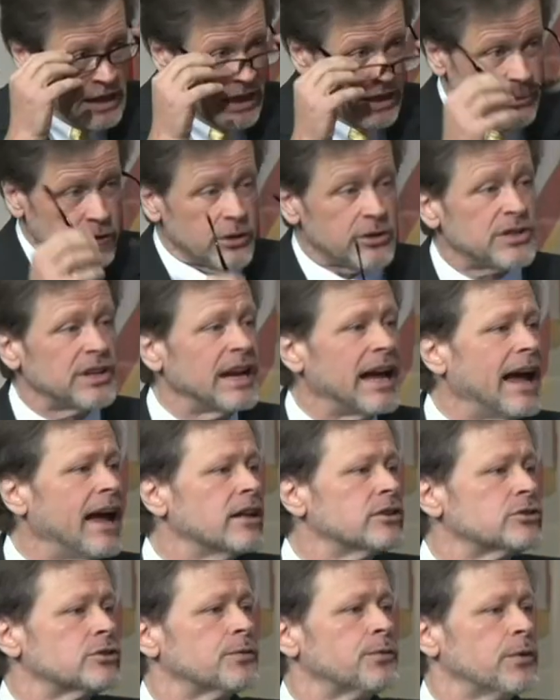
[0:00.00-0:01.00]
and there's an
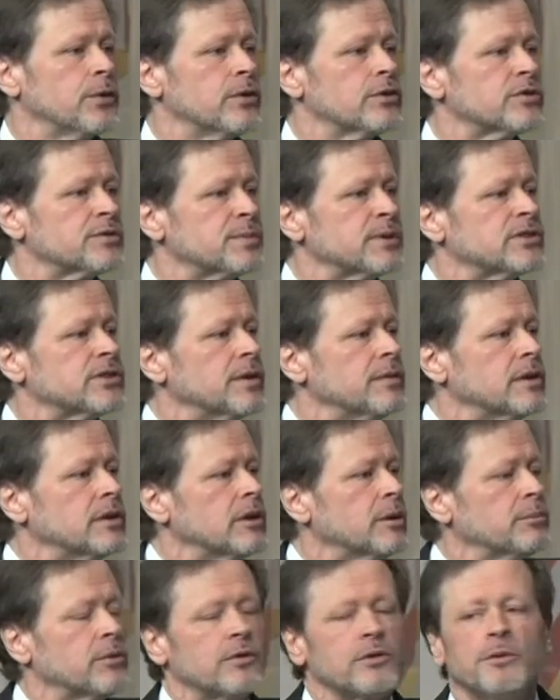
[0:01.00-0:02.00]
answer for the specific
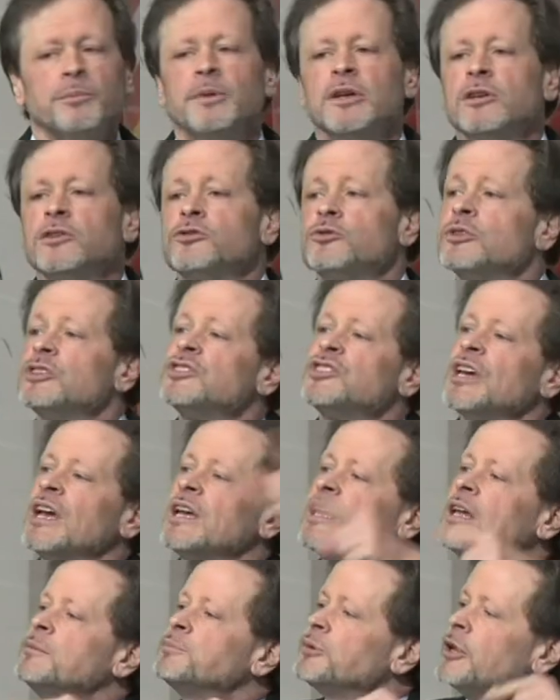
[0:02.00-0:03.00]
number of ministries
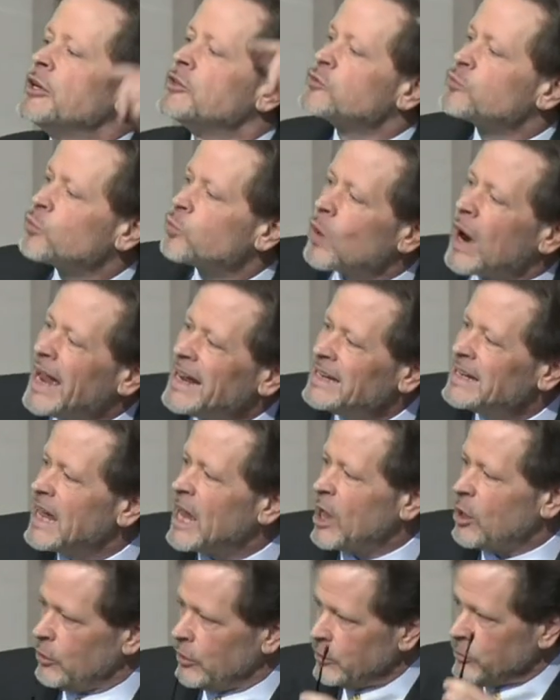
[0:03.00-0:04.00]
taking place right
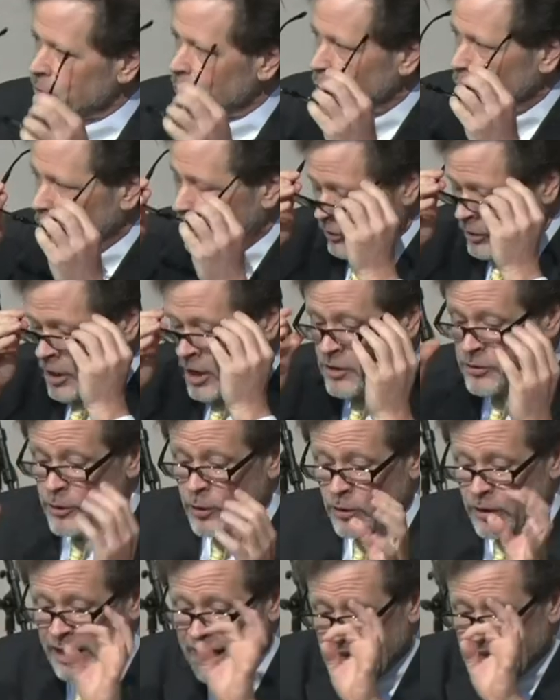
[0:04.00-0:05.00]
now in the world.
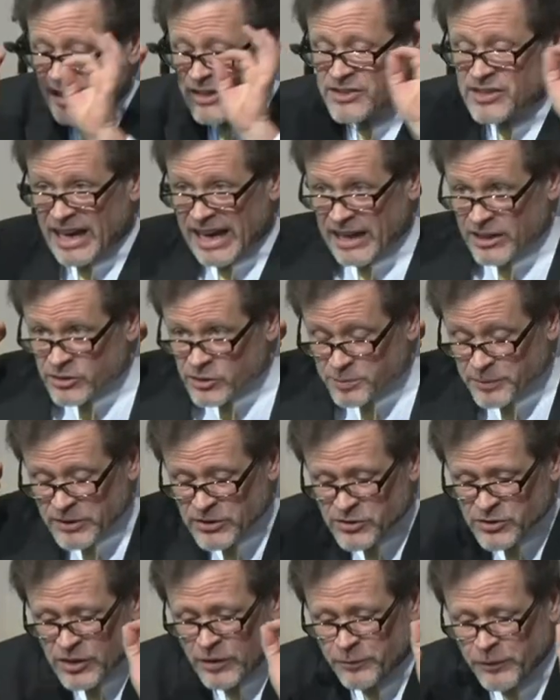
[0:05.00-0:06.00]
There is a
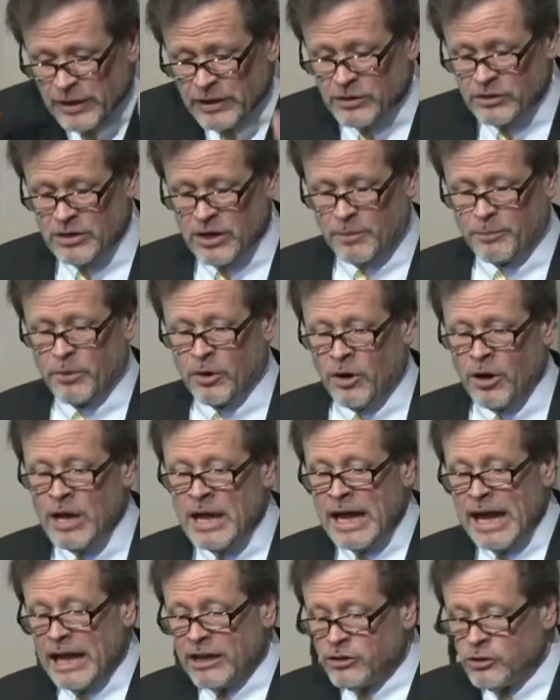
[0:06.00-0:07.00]
specific number,
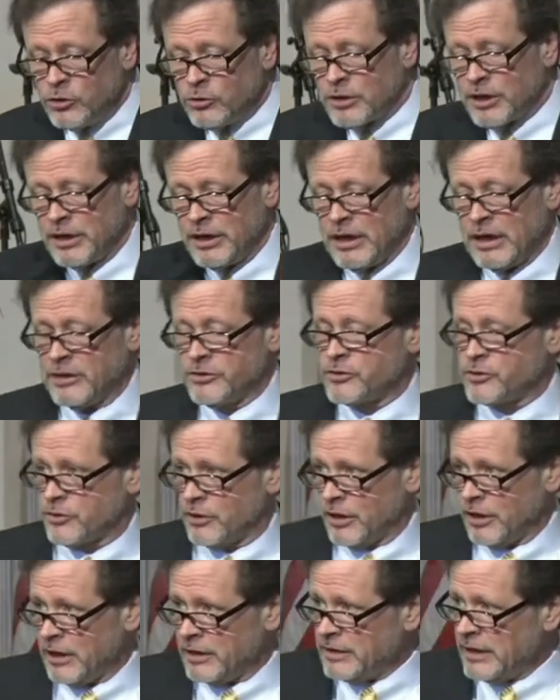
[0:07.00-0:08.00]
and you can
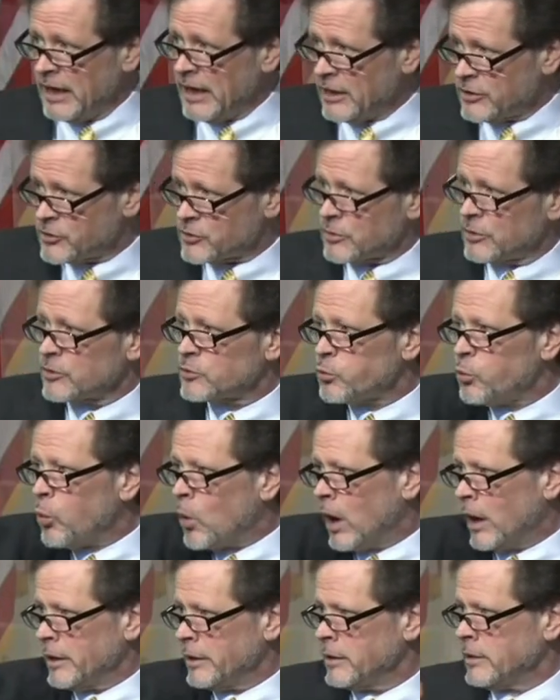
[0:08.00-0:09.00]
answer it. And the answer is
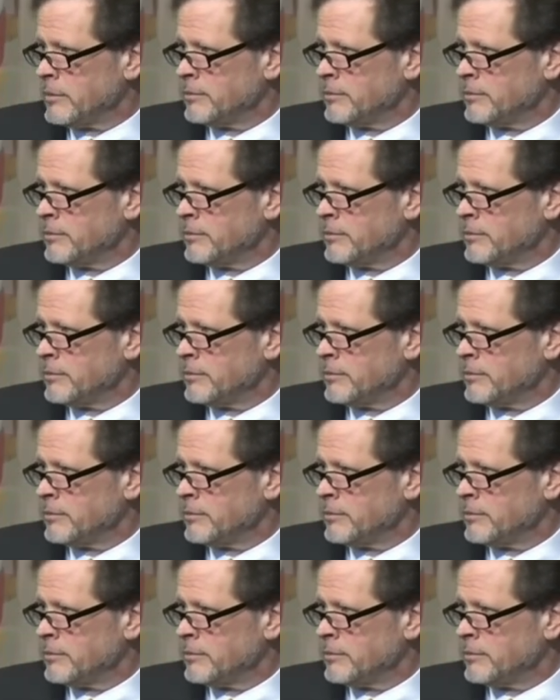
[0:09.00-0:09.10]
one.